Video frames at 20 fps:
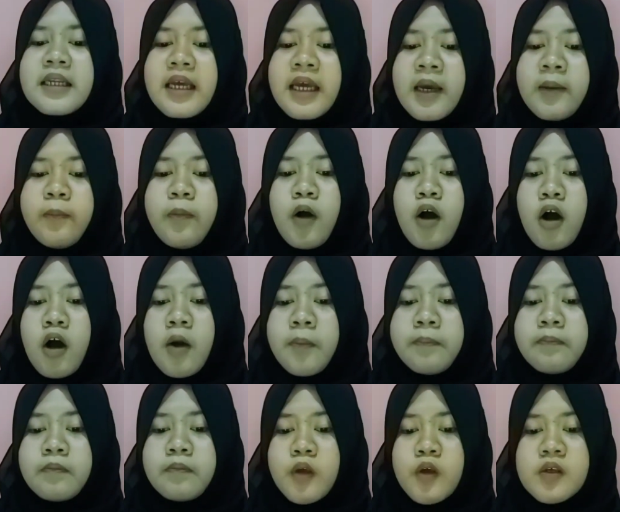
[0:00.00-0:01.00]

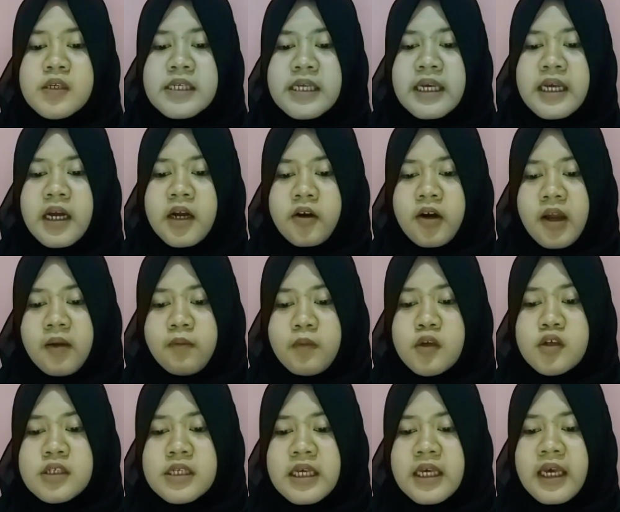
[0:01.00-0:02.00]
Hip-hop music, crime
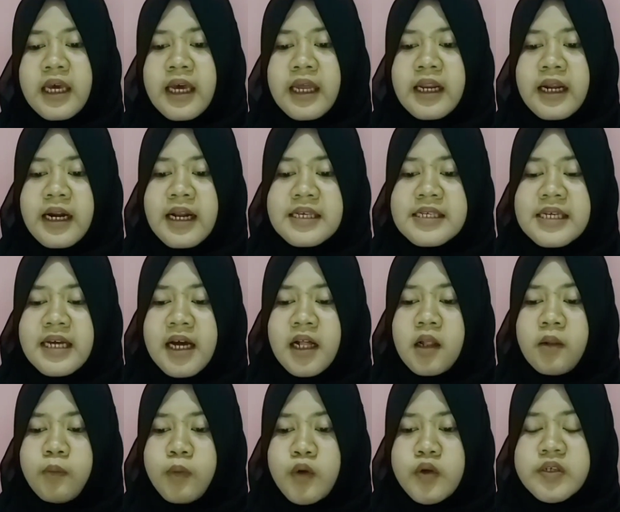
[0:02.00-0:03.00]
music, and
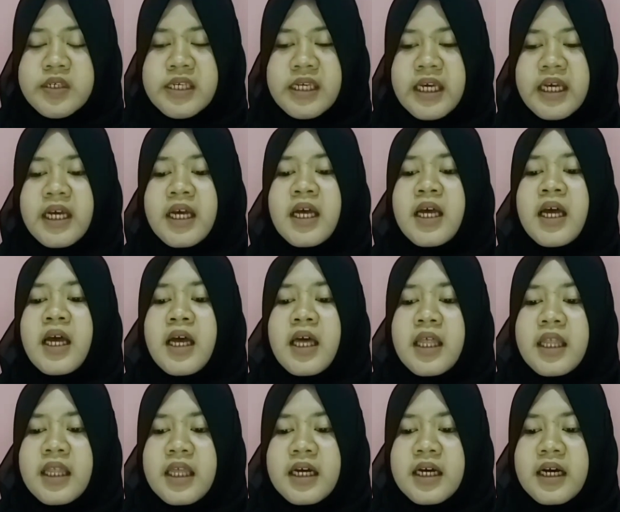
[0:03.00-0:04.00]
classical music,
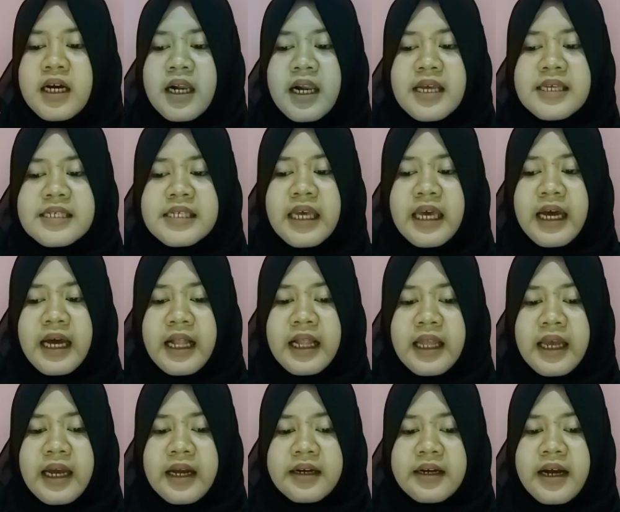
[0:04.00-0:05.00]
the classical
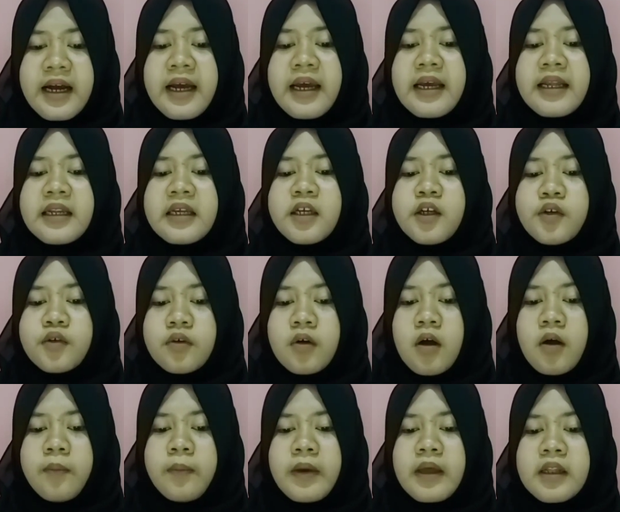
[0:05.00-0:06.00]
era in
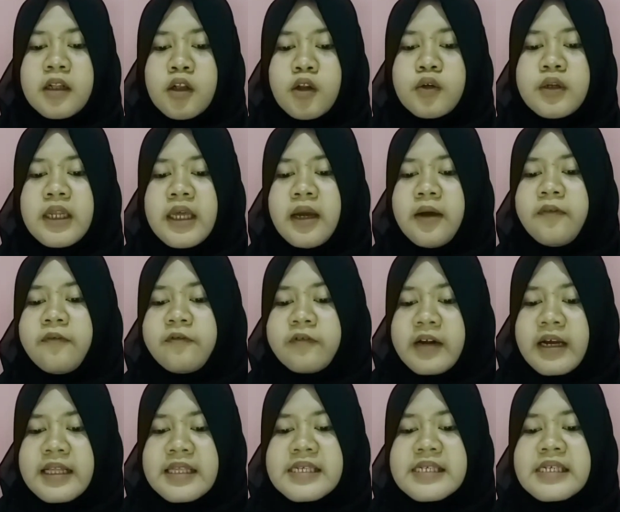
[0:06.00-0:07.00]
Europe, including
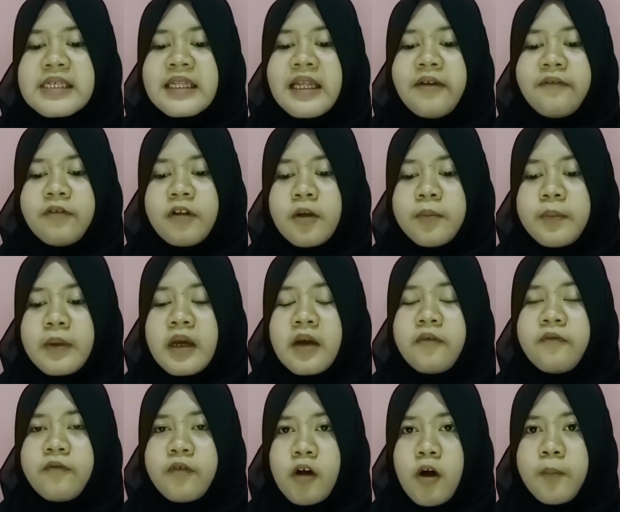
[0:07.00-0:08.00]
France,
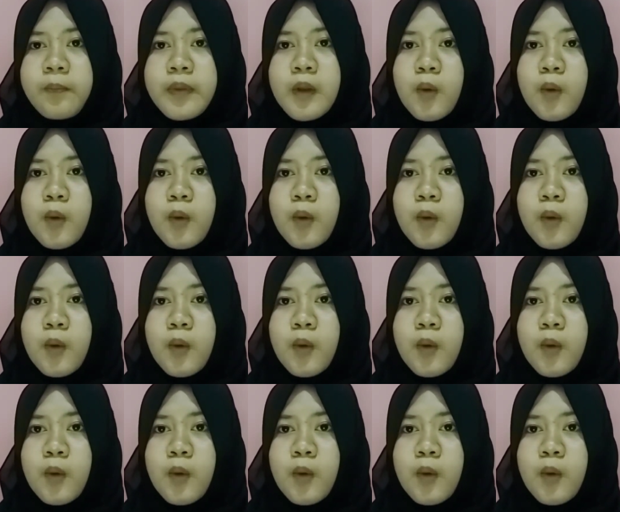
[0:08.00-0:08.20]
developing from